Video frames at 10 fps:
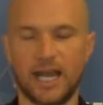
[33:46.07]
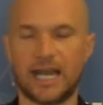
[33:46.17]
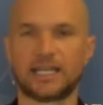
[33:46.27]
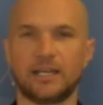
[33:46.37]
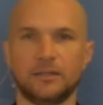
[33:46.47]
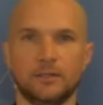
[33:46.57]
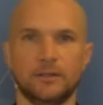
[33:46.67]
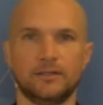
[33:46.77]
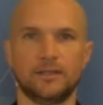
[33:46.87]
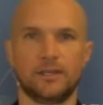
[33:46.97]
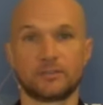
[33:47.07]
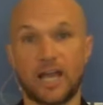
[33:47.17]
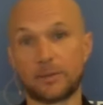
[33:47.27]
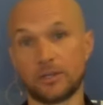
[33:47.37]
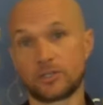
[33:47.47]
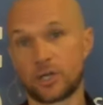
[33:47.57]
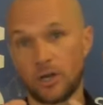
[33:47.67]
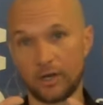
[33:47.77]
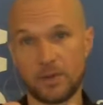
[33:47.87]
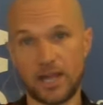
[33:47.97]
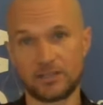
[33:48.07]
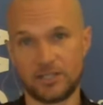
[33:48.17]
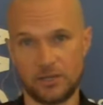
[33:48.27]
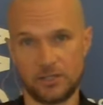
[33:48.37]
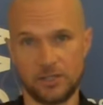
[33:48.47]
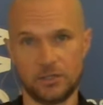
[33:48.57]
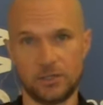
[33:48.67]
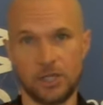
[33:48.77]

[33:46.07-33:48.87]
I can't do it. So I'm going to turn my attention